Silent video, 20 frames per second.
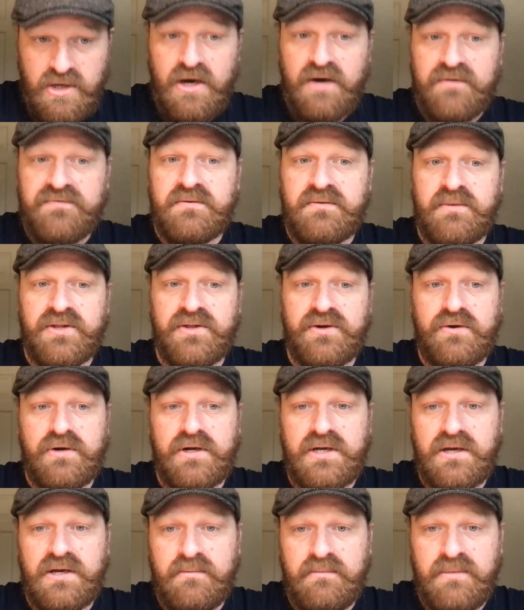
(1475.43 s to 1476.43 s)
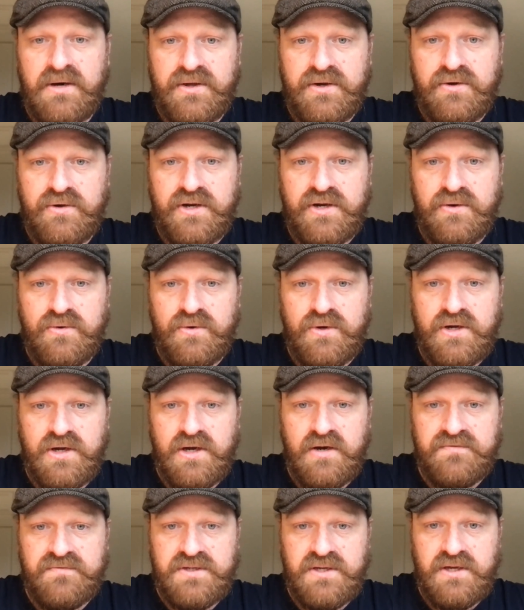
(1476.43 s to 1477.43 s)
after mother cricket, and mother cricket will look
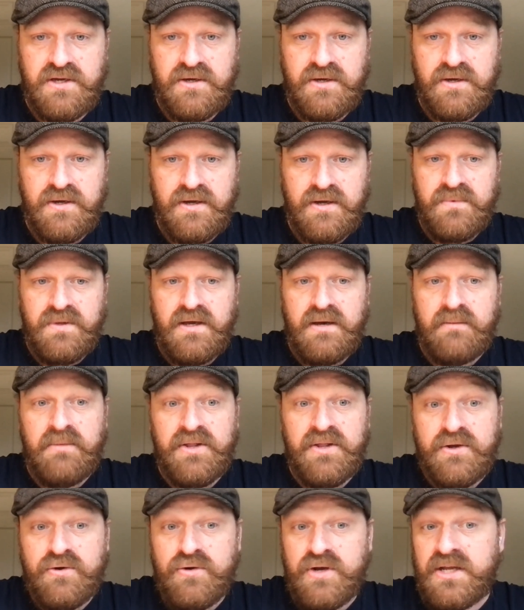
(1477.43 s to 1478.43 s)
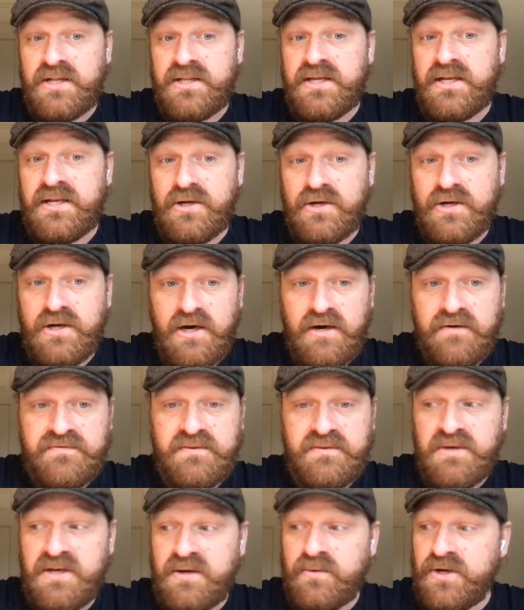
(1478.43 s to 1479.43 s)
after you. And mother cricket did look
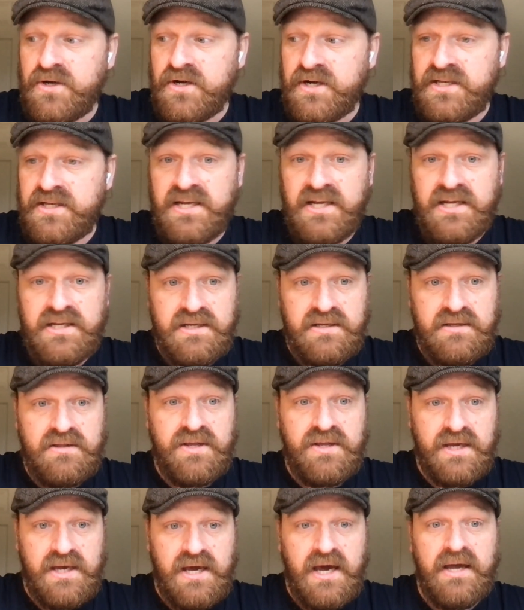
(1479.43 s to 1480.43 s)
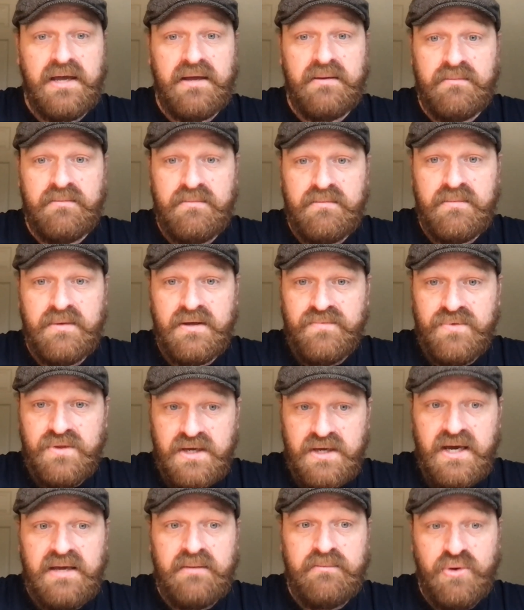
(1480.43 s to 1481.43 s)
after me when I needed the game. The
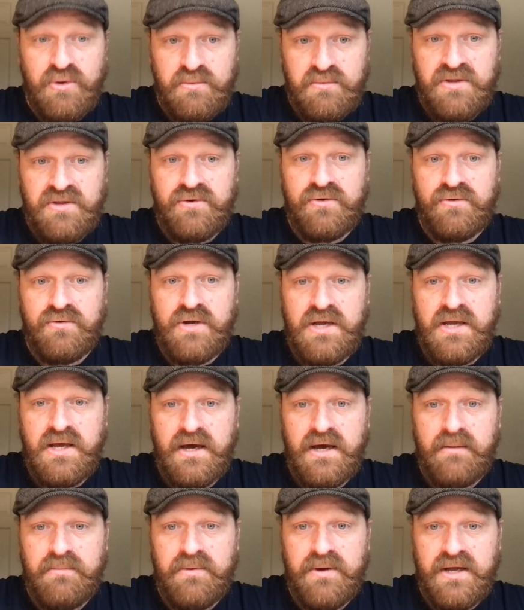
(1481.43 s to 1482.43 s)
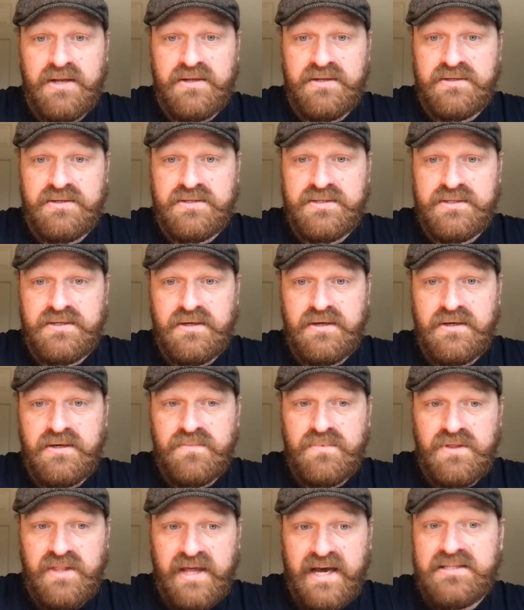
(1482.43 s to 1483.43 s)
game put me through rehab, and
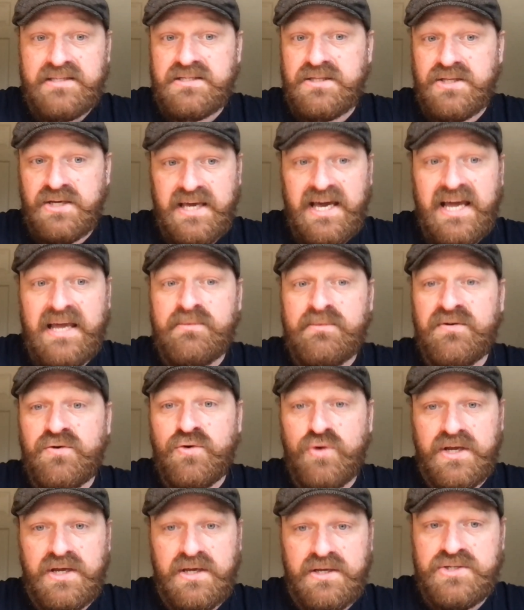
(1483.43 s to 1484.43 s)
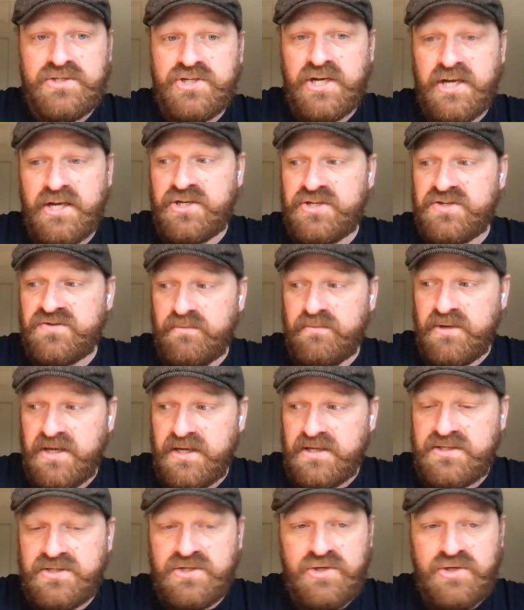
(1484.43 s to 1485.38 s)
that's the game of cricket has changed for me.